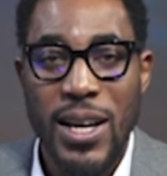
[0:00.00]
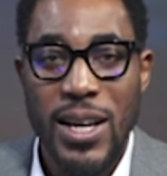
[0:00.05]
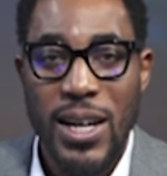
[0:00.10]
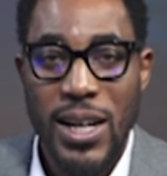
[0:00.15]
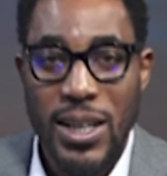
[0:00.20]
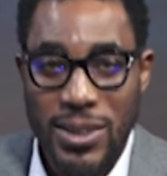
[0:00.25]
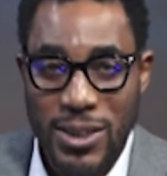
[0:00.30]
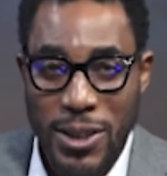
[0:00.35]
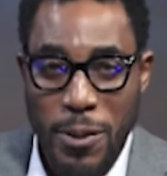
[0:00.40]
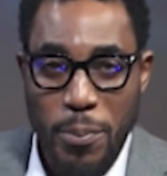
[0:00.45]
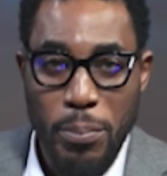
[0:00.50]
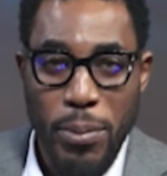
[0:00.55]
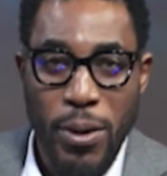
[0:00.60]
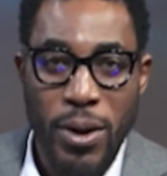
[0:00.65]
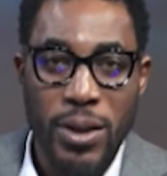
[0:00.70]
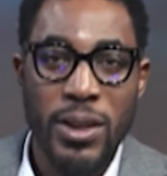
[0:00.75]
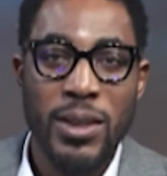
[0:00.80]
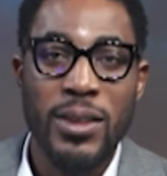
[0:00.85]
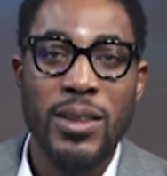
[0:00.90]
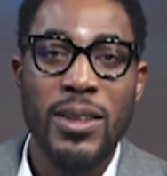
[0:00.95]
It's
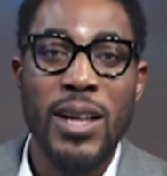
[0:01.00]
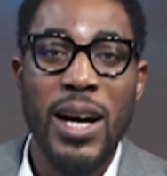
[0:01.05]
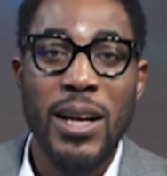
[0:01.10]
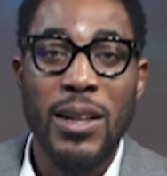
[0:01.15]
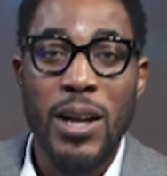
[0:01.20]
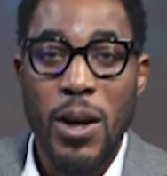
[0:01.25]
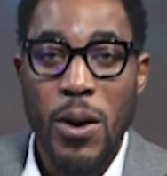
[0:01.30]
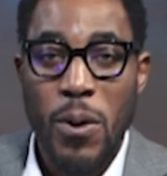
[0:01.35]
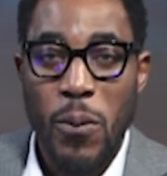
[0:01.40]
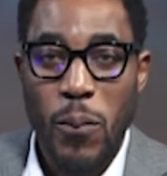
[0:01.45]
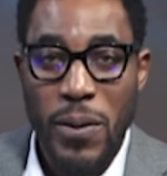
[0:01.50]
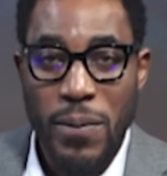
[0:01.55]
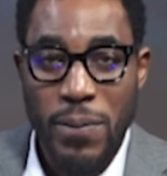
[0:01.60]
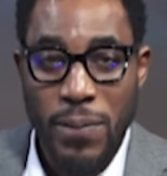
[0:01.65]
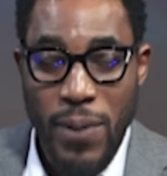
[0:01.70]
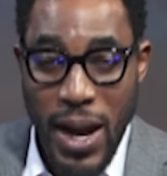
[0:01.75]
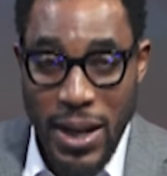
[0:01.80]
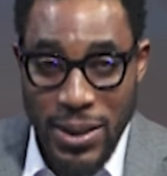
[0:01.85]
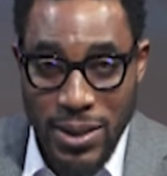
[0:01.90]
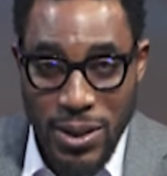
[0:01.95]
important that we
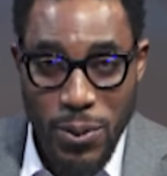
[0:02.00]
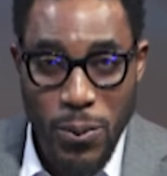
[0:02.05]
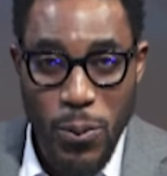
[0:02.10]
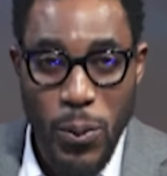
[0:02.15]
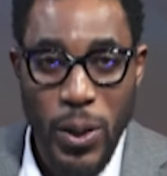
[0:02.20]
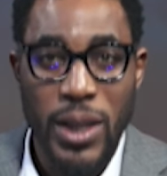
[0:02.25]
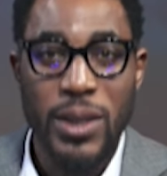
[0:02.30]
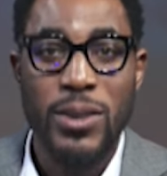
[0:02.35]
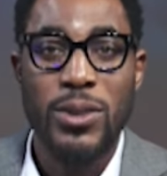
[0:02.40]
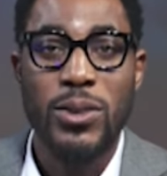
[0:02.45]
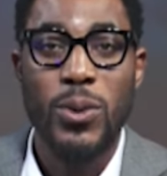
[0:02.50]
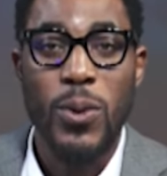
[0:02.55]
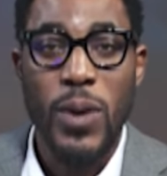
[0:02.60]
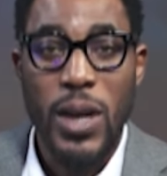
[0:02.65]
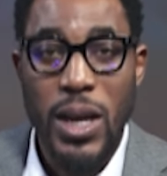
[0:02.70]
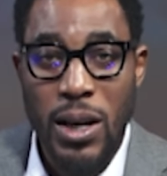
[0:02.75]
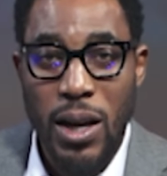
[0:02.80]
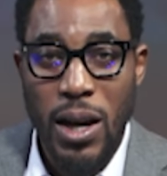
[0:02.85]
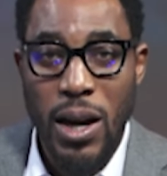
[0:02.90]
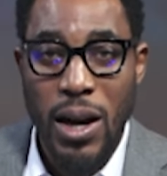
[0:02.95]
find a way to
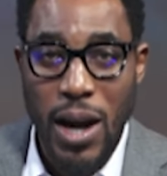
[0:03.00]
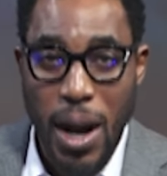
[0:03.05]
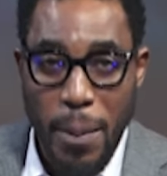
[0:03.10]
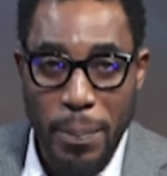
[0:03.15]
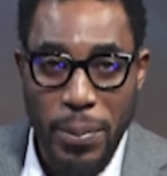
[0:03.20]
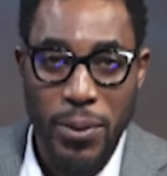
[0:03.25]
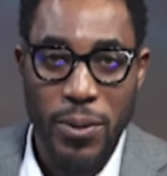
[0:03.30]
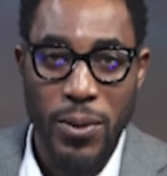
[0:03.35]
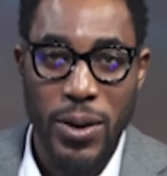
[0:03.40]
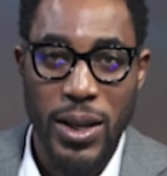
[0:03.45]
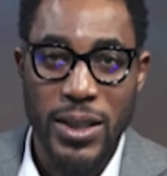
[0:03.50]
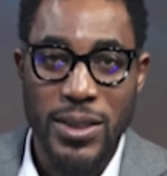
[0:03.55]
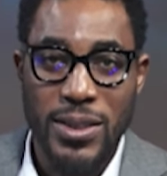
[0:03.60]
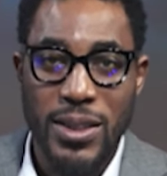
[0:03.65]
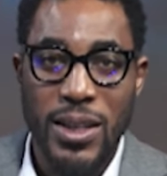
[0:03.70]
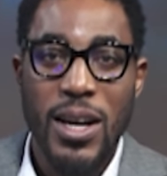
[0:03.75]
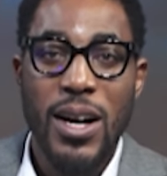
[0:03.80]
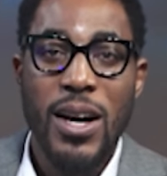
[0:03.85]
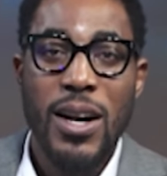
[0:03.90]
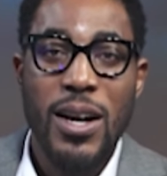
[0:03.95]
incorporate
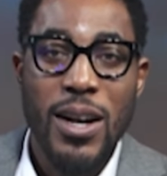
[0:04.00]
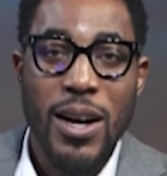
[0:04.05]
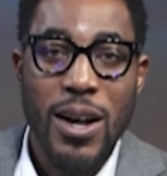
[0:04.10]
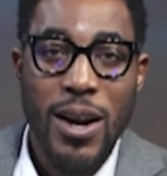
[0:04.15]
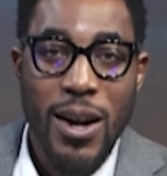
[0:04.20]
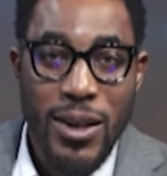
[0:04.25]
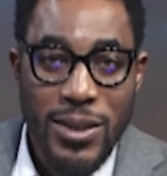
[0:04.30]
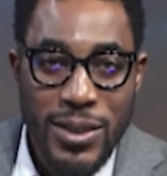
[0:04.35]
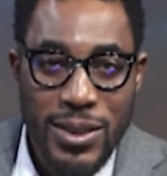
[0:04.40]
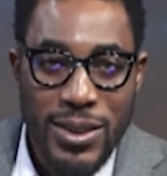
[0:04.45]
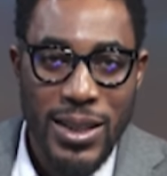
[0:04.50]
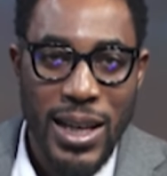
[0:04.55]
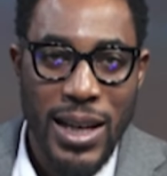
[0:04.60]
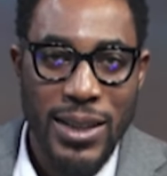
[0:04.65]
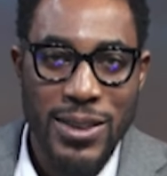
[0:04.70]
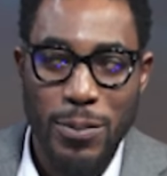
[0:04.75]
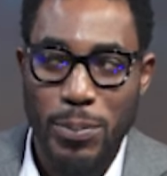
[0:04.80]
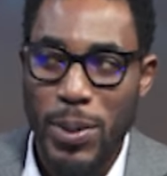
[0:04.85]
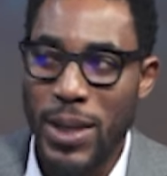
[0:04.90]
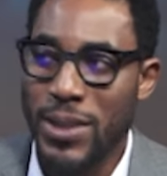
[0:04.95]

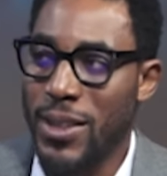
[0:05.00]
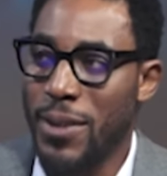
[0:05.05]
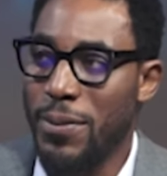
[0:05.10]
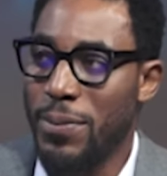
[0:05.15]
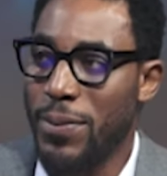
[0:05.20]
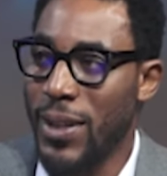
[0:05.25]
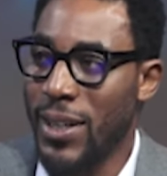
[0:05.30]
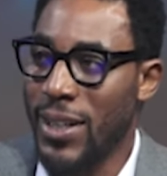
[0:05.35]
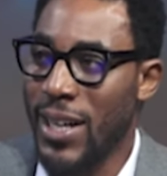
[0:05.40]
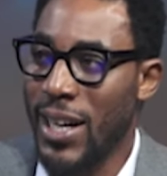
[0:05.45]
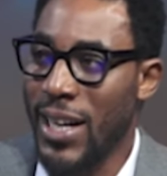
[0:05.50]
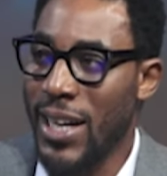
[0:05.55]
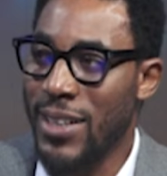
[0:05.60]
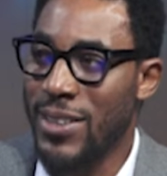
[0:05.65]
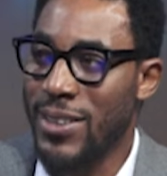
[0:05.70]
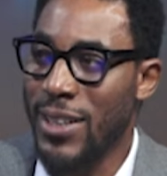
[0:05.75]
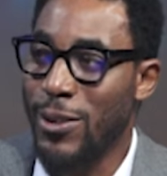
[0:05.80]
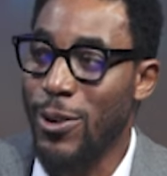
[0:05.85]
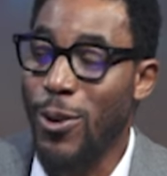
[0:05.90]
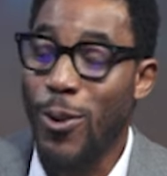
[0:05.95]
context-specific, like I
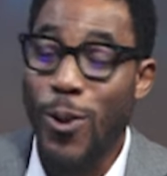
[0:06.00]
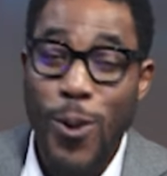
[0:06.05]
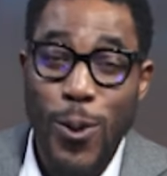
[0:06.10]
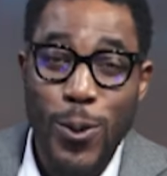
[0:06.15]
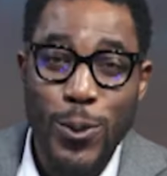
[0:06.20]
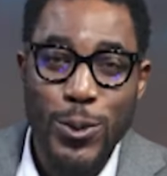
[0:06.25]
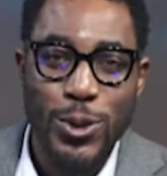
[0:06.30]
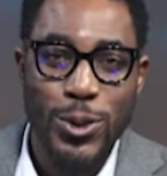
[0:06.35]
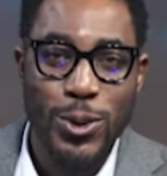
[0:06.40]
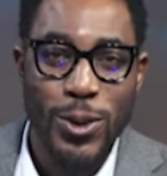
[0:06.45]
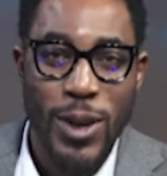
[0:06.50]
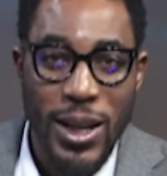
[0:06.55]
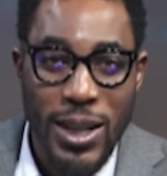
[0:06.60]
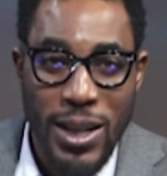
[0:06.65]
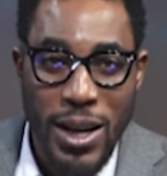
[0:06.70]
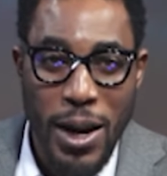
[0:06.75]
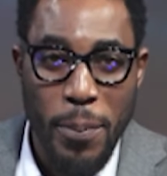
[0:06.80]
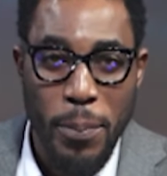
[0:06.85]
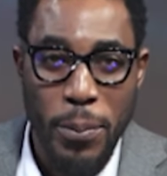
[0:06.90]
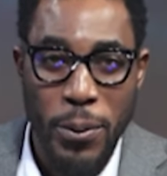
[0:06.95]
said, culturally
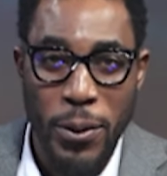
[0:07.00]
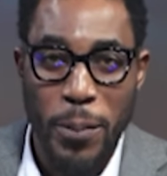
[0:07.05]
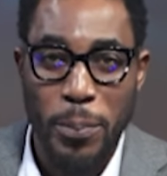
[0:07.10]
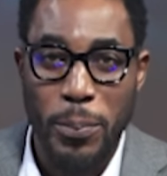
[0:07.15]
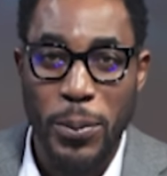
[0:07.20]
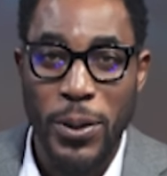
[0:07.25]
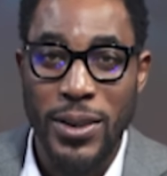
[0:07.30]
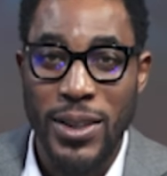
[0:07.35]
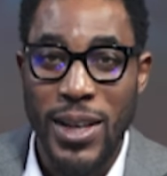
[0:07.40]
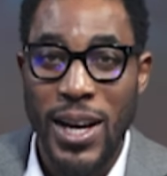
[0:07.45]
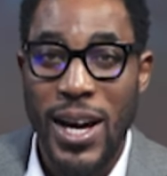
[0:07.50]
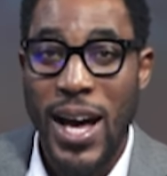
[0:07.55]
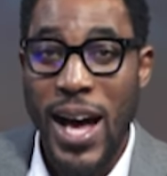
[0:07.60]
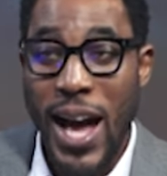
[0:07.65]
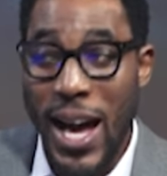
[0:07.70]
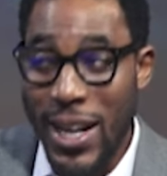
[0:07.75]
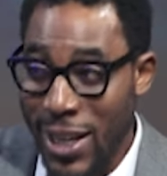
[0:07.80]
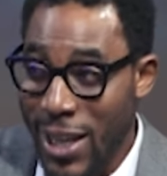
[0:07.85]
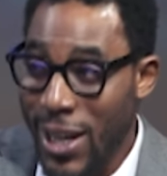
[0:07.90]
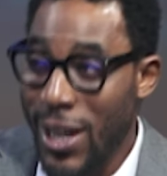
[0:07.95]
appropriate
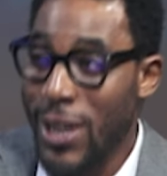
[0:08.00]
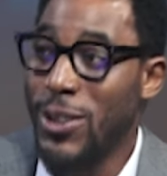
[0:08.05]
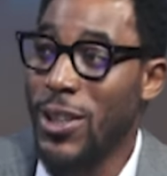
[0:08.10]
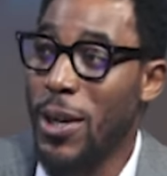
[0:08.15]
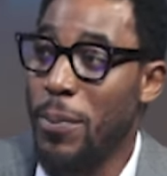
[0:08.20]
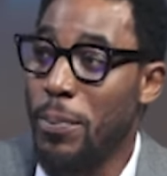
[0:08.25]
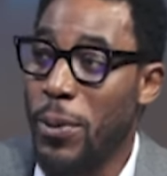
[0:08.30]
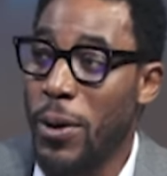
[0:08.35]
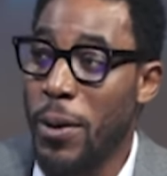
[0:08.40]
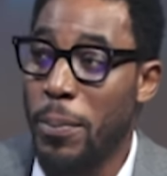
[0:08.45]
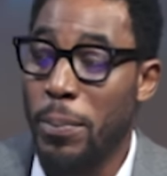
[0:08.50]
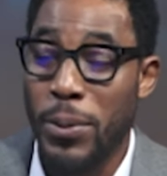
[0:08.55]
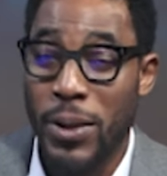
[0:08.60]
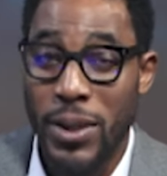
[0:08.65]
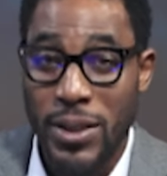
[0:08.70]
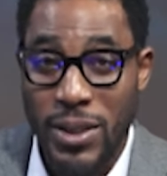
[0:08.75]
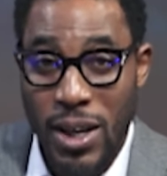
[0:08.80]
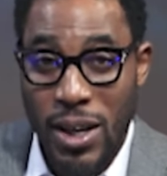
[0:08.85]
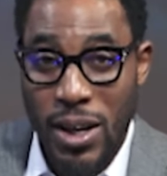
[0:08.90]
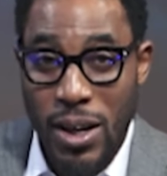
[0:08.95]
and age-appropriate
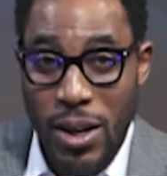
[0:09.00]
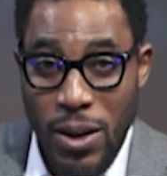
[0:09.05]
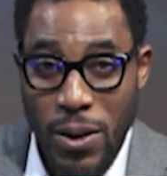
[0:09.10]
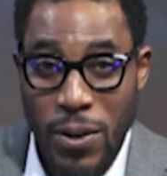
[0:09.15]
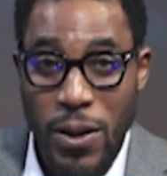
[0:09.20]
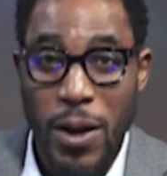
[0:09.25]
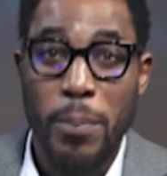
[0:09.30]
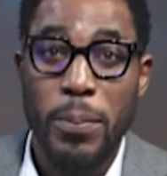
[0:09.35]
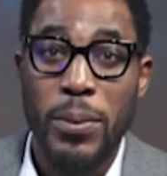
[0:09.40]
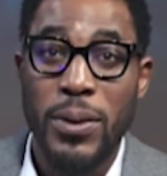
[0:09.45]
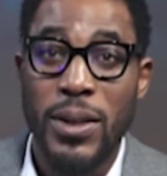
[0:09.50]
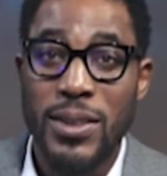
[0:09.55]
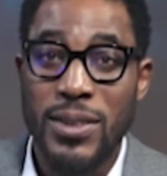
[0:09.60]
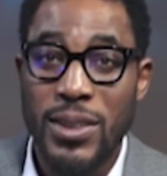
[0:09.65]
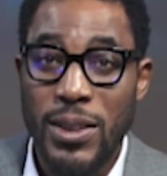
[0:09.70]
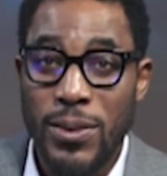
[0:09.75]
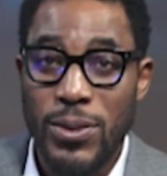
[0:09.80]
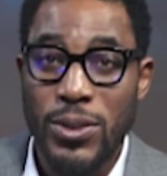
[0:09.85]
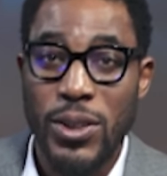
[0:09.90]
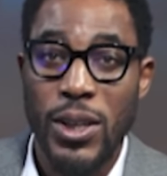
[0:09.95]

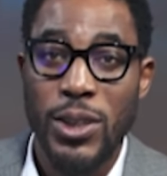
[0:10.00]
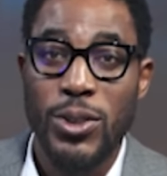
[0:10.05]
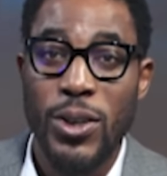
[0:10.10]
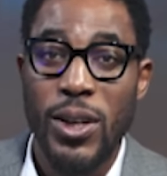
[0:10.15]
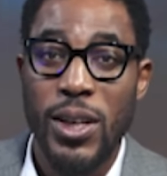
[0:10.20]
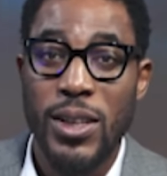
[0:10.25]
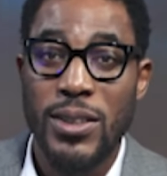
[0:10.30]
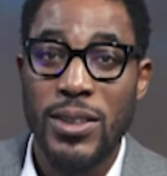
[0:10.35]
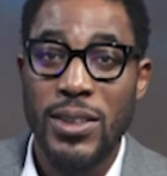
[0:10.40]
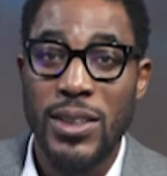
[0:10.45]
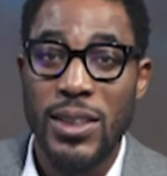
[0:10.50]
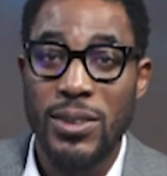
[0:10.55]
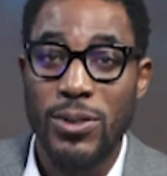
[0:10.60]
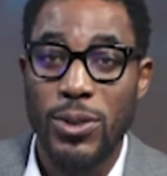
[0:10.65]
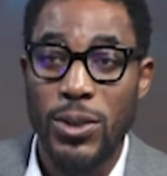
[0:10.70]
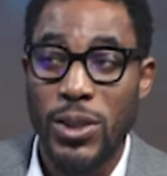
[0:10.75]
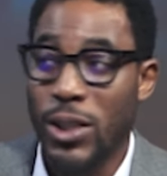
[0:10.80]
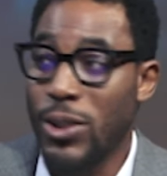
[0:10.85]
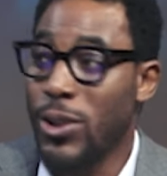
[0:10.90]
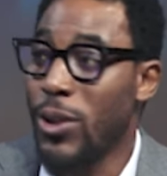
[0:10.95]
comprehensive sexuality
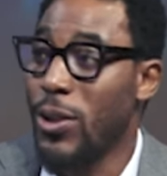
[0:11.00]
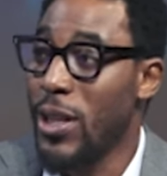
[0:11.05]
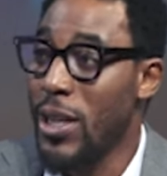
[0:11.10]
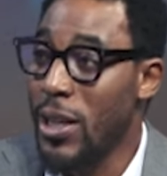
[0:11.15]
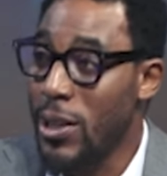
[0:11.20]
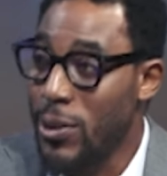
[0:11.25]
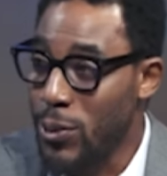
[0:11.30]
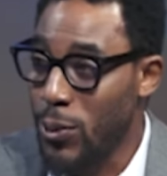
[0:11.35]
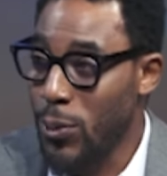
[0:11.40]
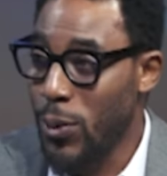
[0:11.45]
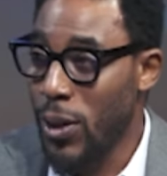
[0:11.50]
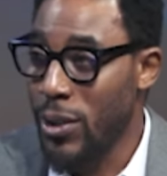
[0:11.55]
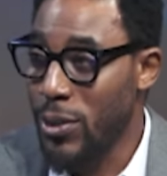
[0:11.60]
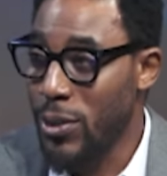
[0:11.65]
education into our